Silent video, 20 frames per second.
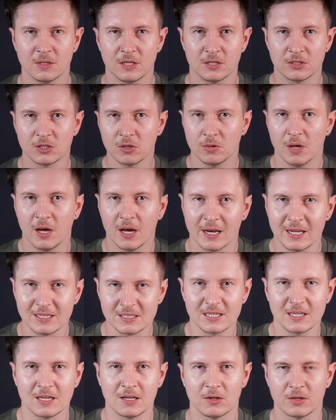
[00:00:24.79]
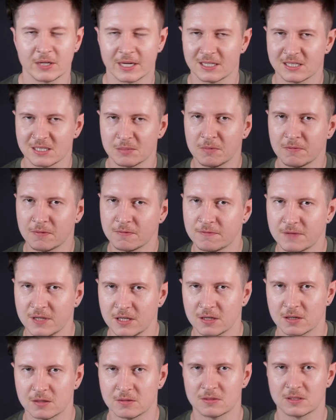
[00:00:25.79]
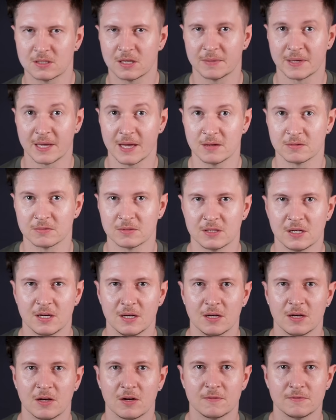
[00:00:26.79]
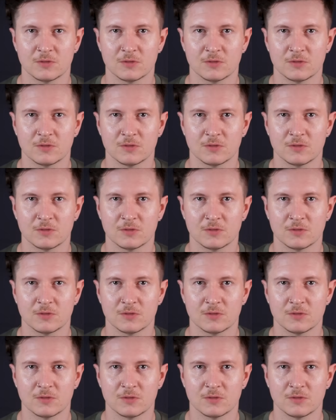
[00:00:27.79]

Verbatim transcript: So let's take a look at some of the videos coming out of